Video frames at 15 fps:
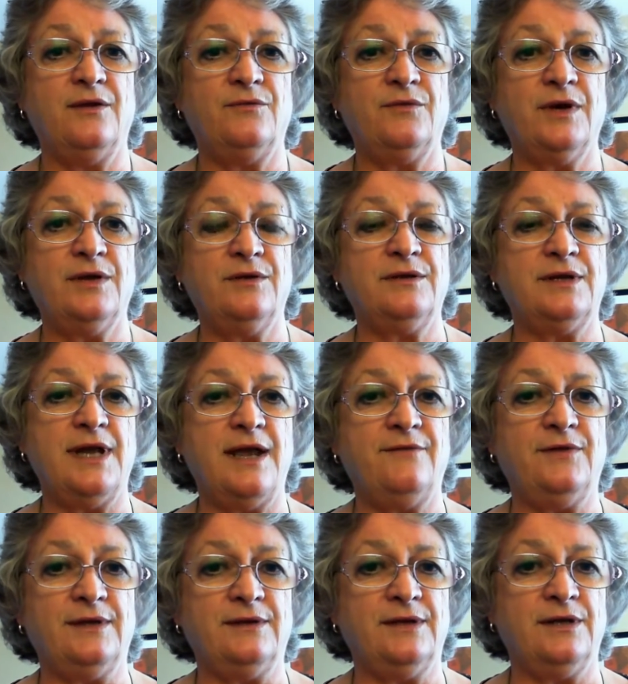rather than
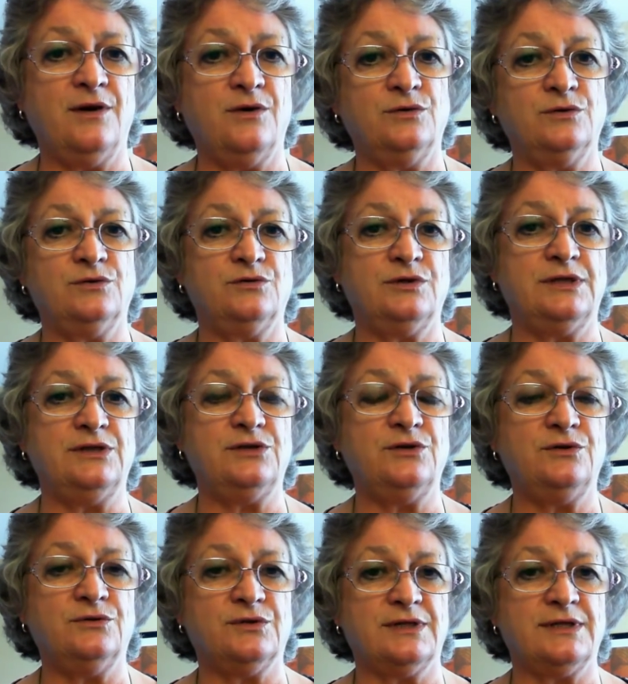having the old
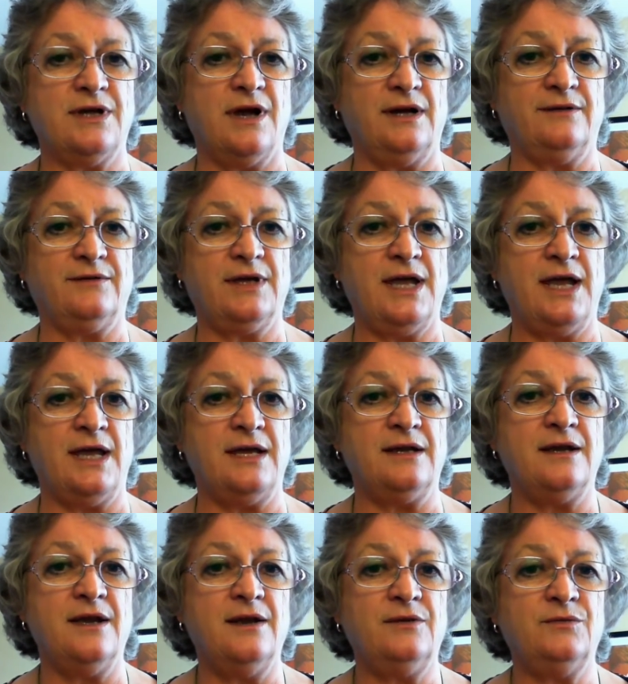traditional style of cake,
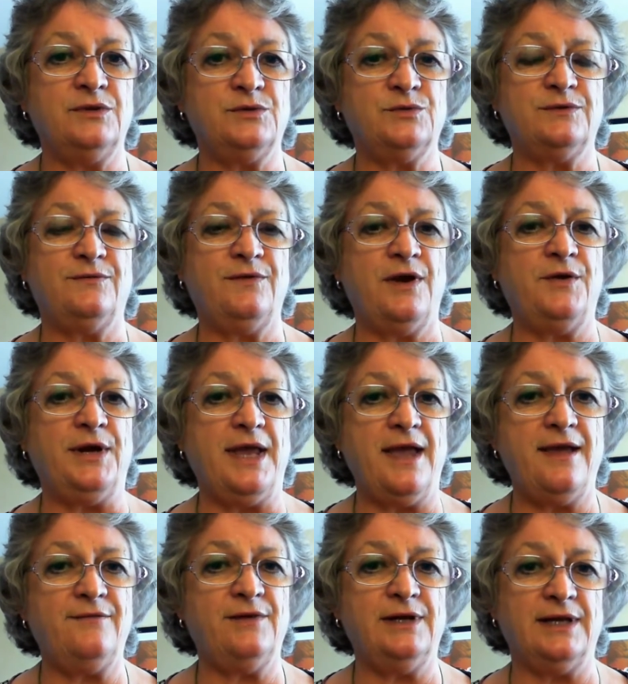which was very
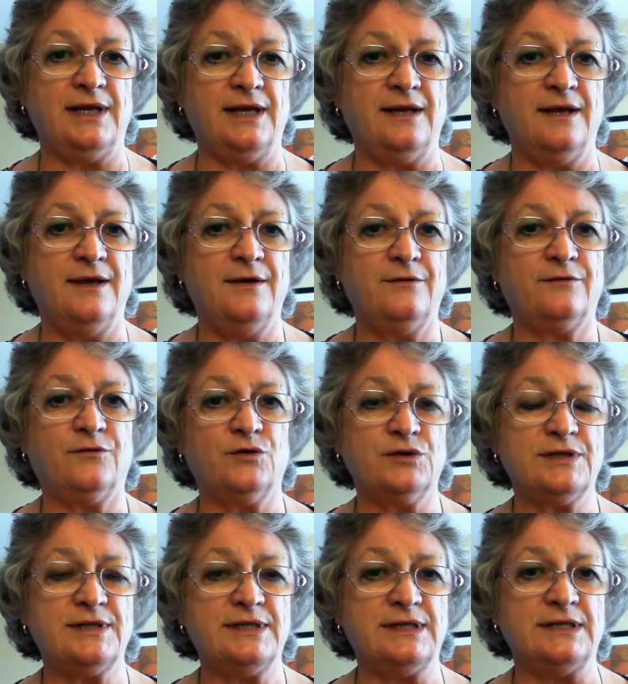heavily
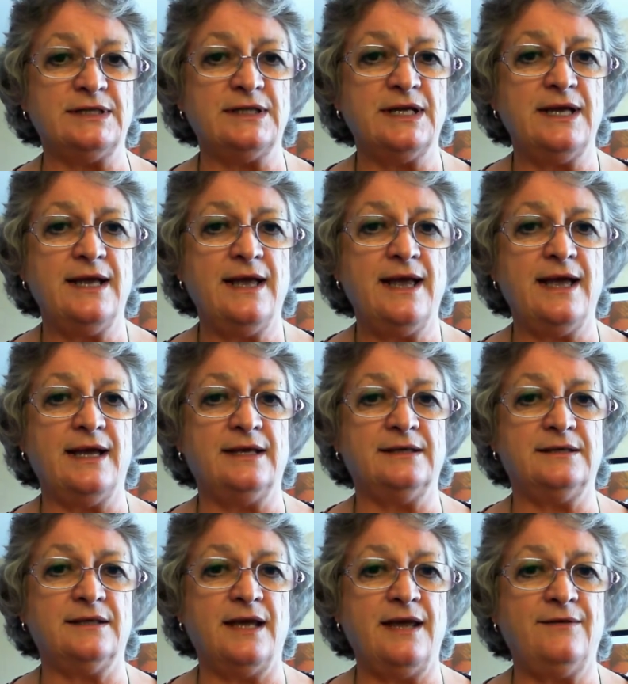frosted and
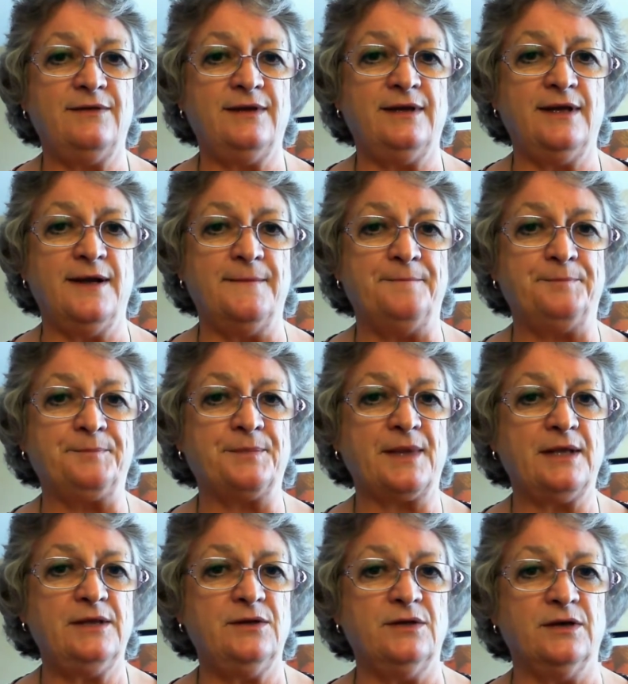a heavy,
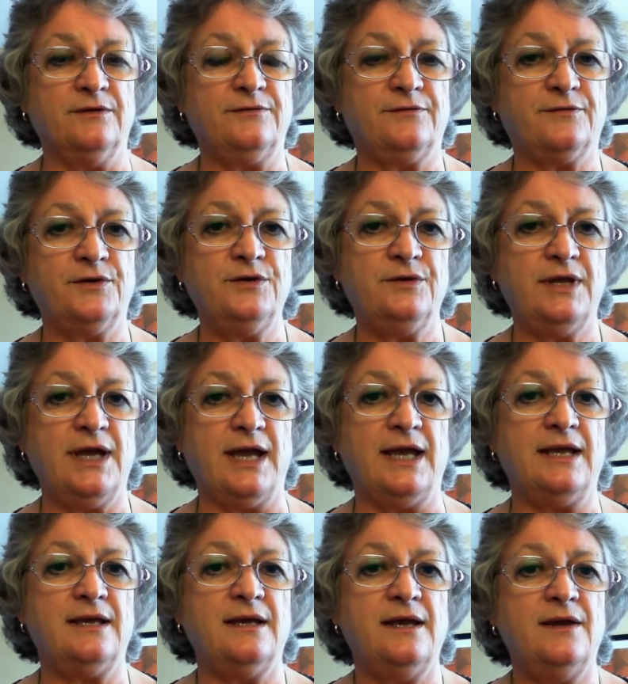fruit
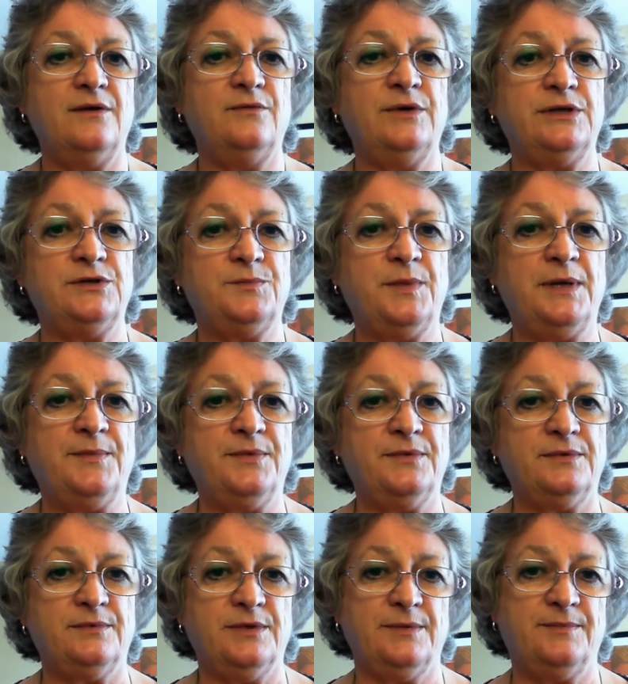cake, which people
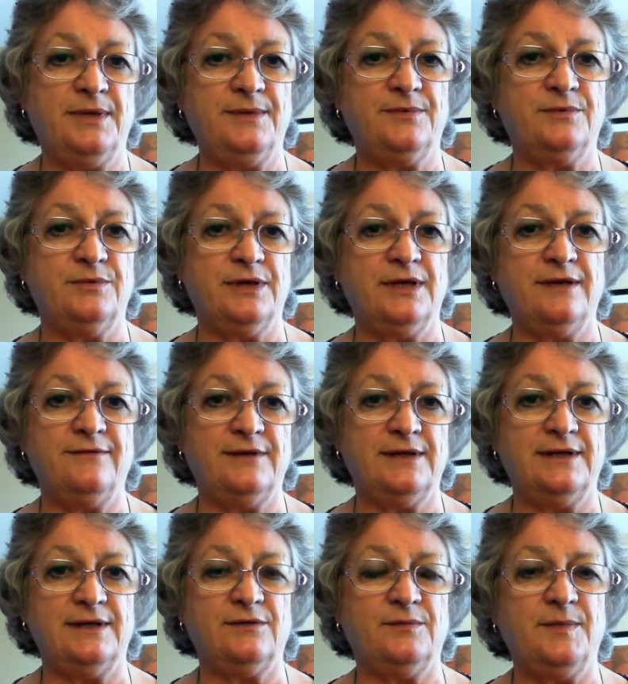were given a
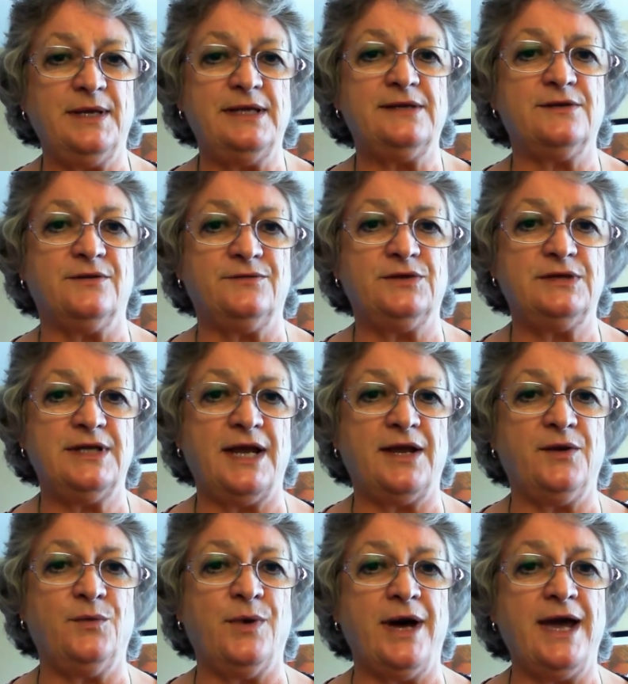little piece of to
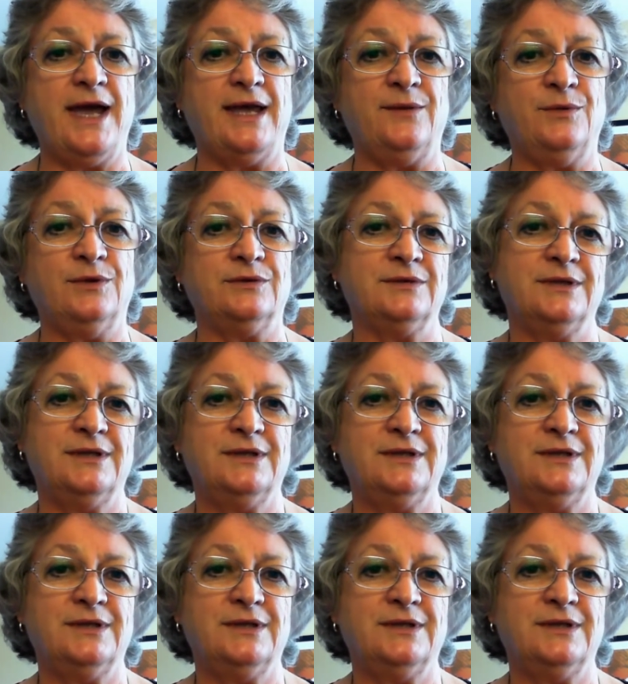take away. Well,